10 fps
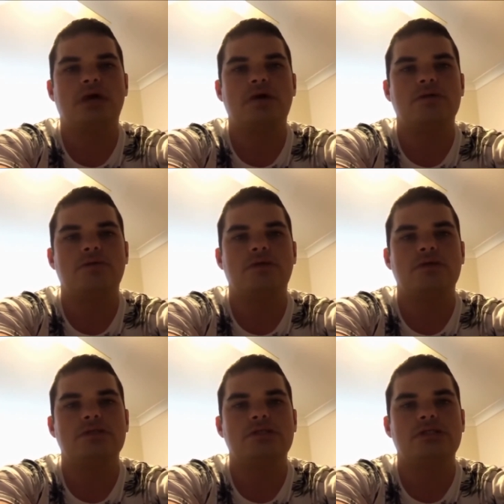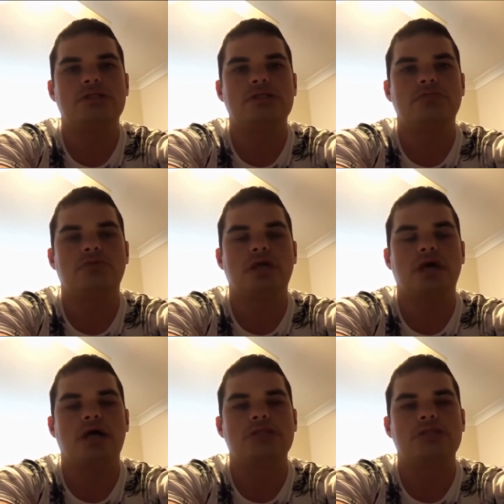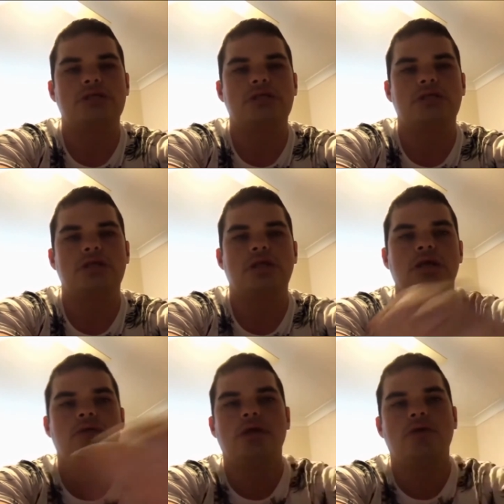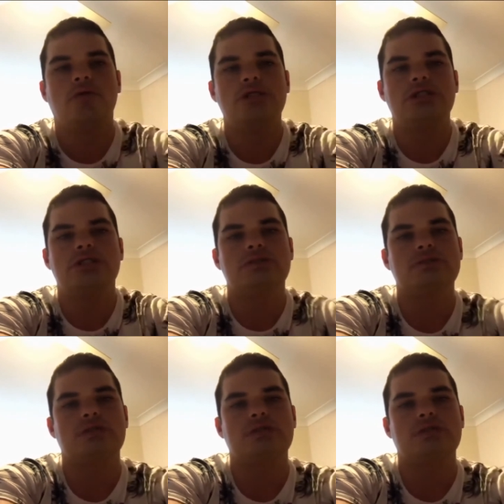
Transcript: as well as just really asking the nitty gritty questions.